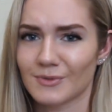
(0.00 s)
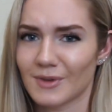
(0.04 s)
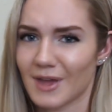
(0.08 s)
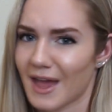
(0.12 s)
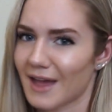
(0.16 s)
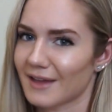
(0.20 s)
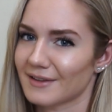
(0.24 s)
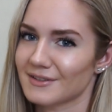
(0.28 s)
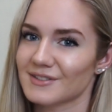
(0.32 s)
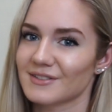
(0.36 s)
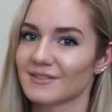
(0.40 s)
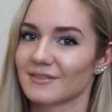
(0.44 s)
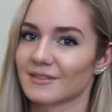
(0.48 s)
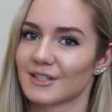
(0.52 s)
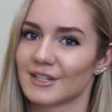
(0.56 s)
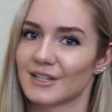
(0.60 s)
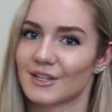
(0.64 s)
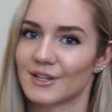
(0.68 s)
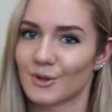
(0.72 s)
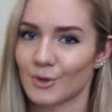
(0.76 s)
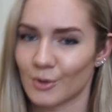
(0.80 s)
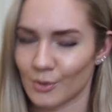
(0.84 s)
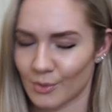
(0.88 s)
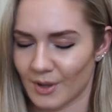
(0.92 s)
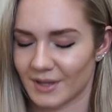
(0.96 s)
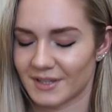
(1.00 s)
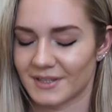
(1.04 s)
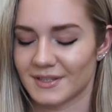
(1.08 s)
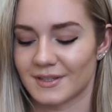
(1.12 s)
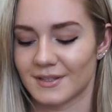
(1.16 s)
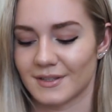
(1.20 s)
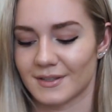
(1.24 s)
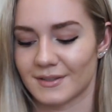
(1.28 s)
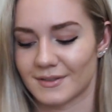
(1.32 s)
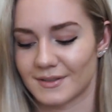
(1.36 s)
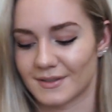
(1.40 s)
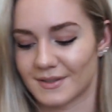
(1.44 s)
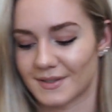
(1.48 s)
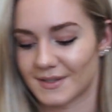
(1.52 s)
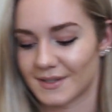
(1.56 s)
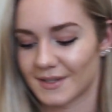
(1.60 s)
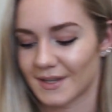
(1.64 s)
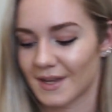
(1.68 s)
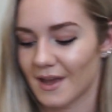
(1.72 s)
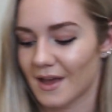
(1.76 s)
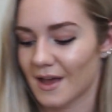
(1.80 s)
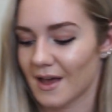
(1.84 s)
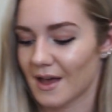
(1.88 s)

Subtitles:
actually questions.